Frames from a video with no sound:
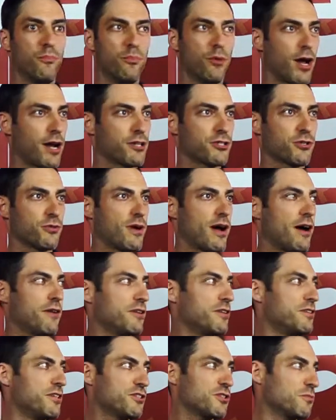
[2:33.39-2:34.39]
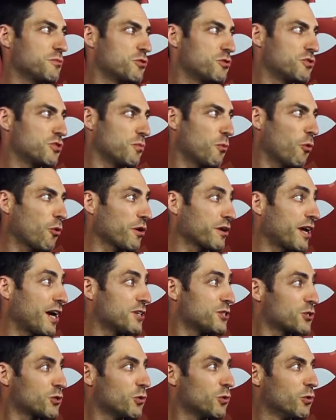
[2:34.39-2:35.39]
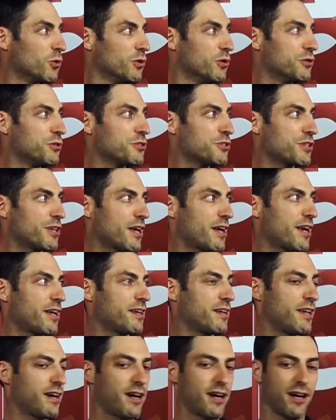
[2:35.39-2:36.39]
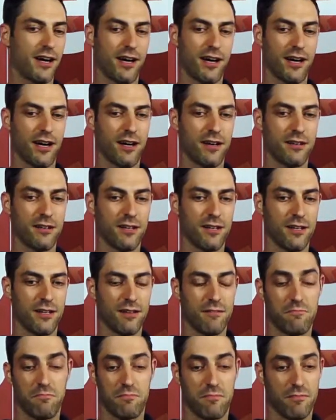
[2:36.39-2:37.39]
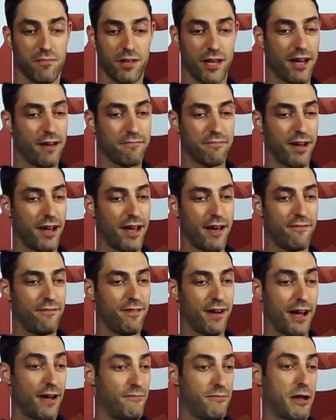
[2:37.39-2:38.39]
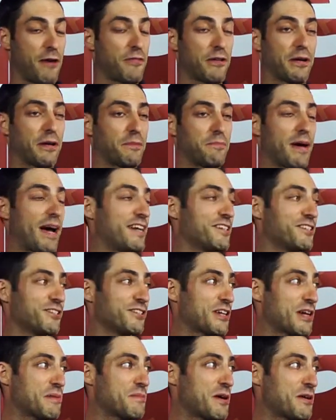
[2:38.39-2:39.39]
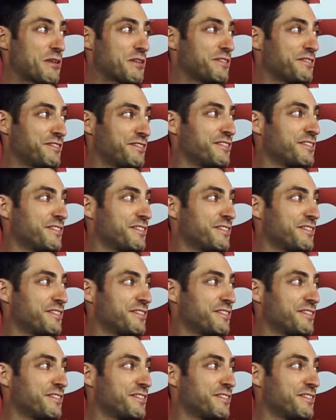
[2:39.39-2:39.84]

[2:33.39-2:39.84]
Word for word: brought us around and did some, some organized tours, and uh, yeah, I have, I have nothing bad to say about it.